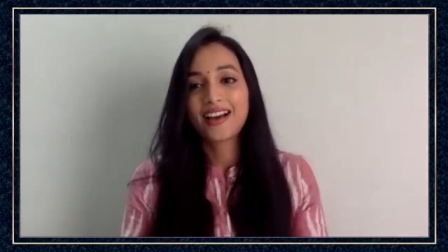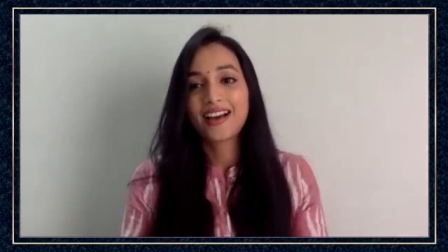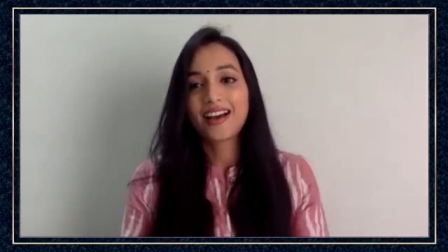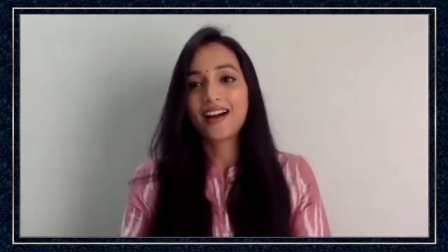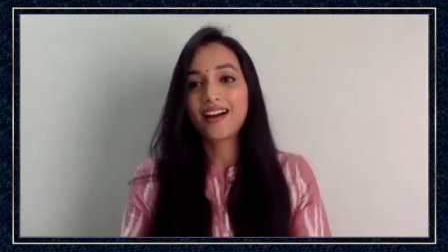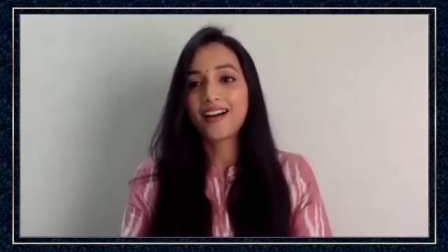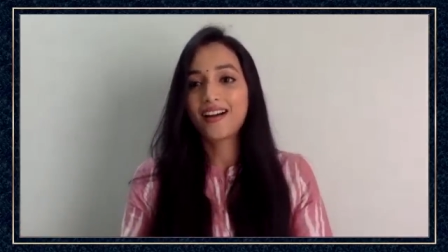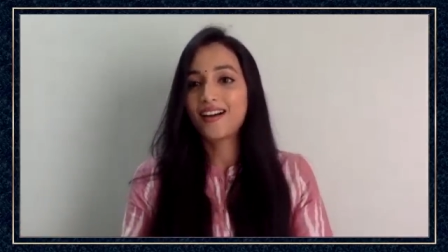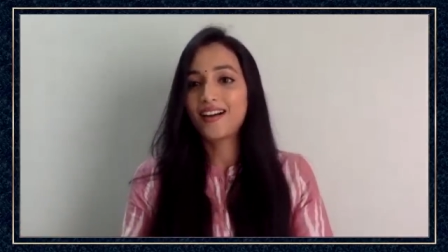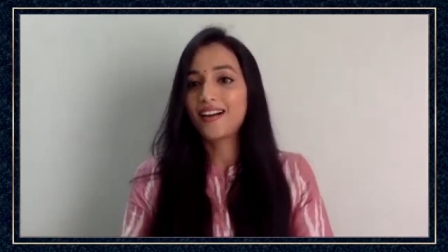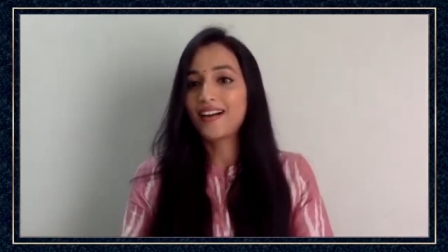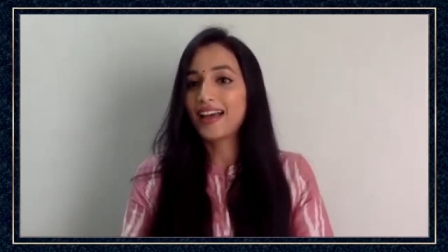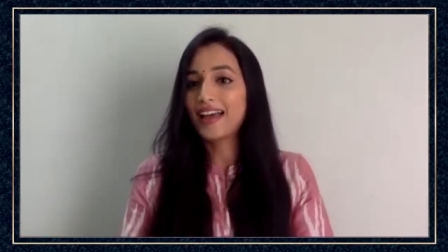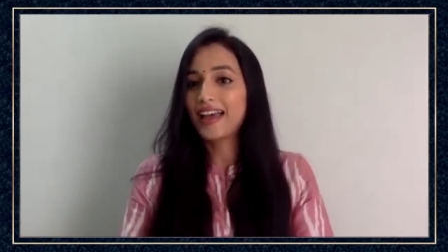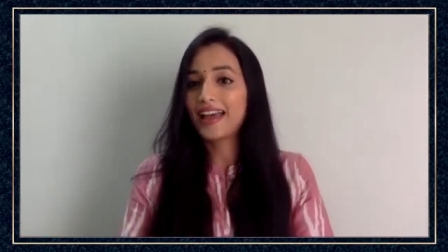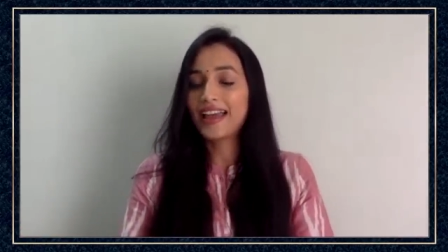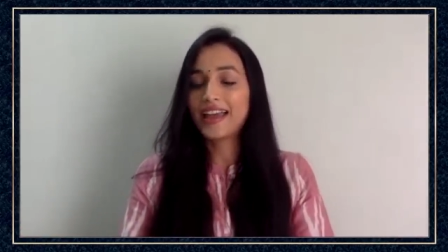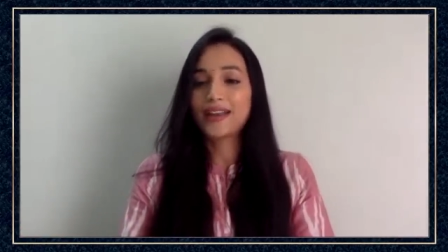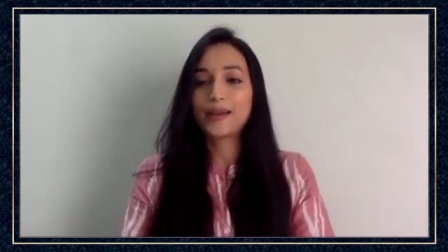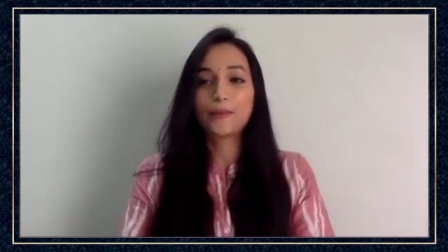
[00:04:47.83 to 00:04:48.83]
Uh,
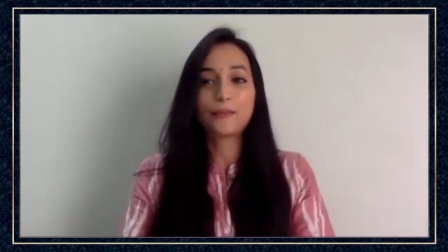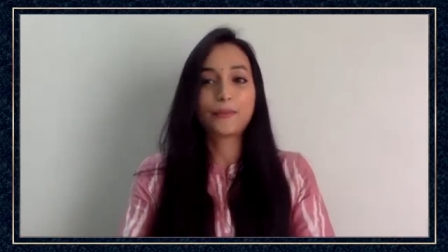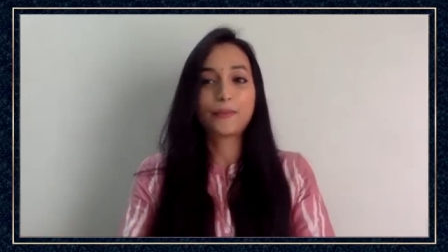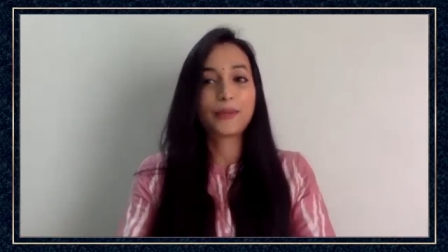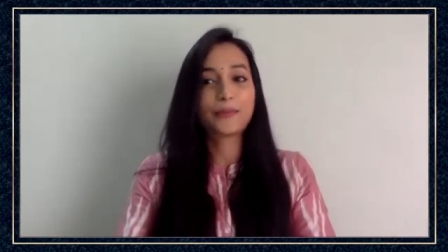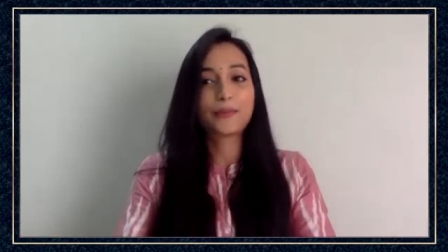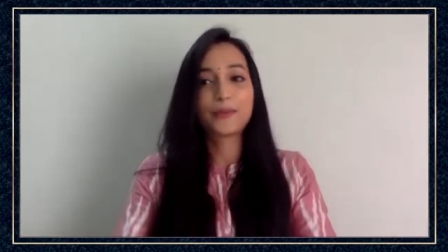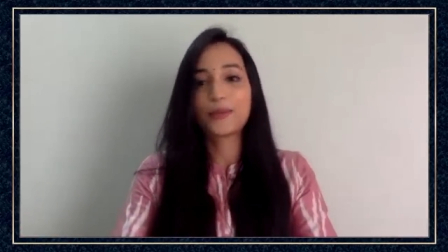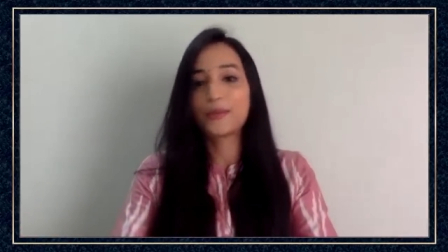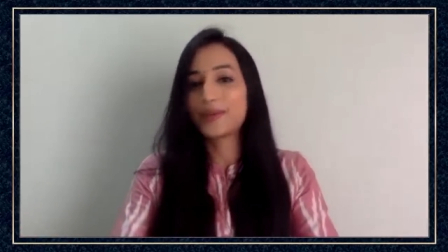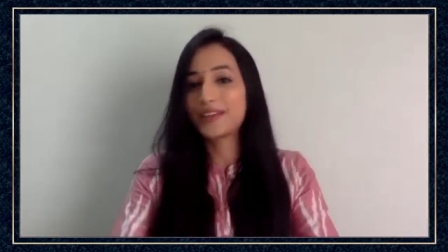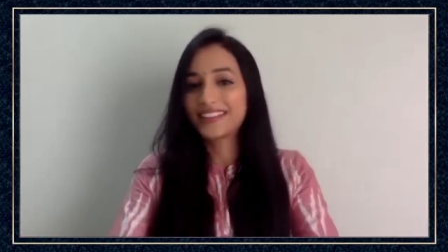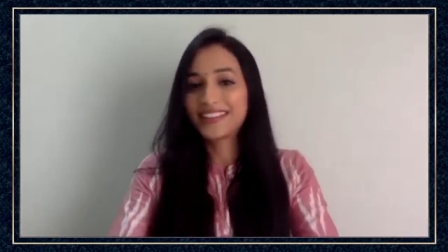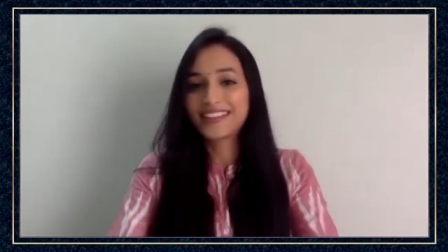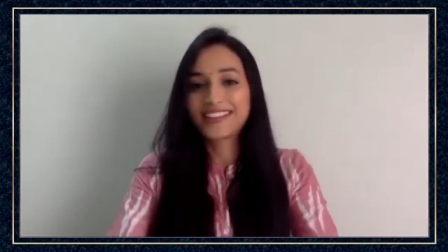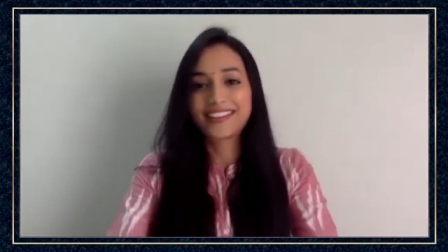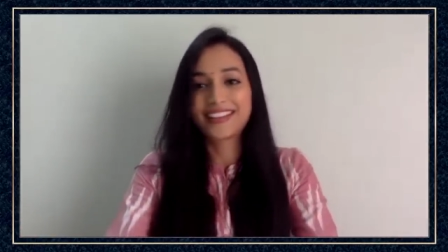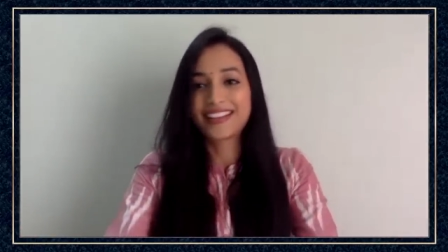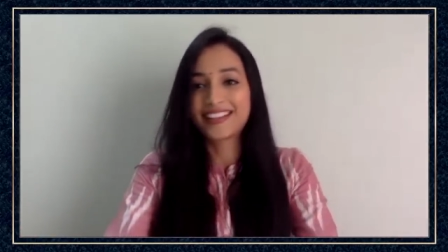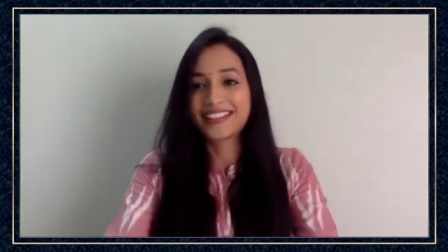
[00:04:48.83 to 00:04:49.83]
and people were
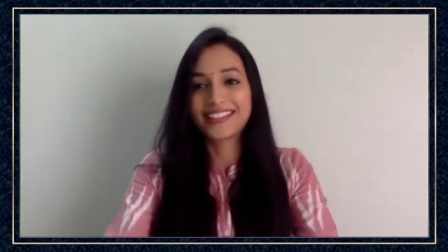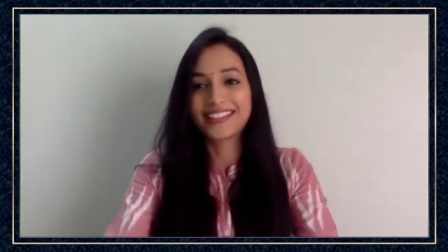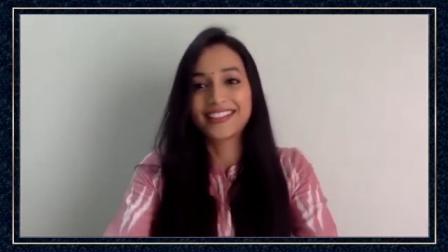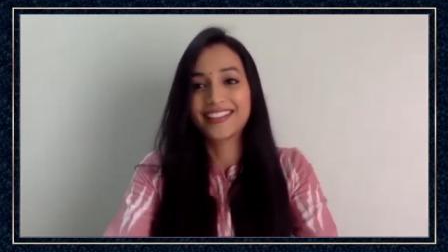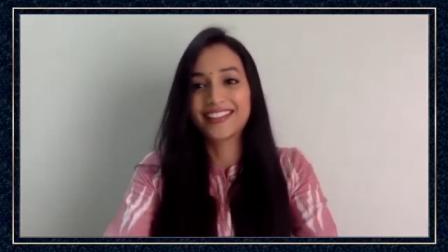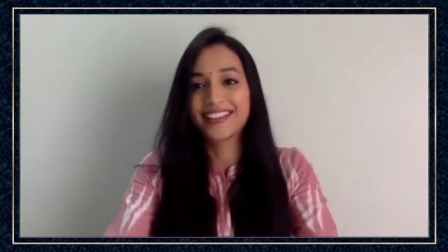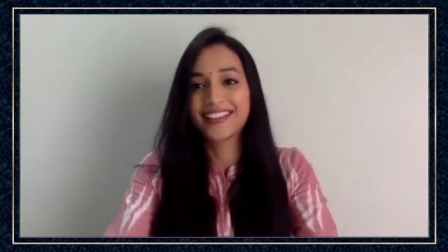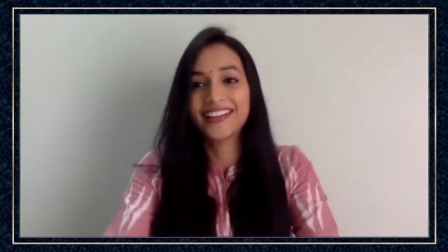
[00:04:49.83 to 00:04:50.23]
crazy there.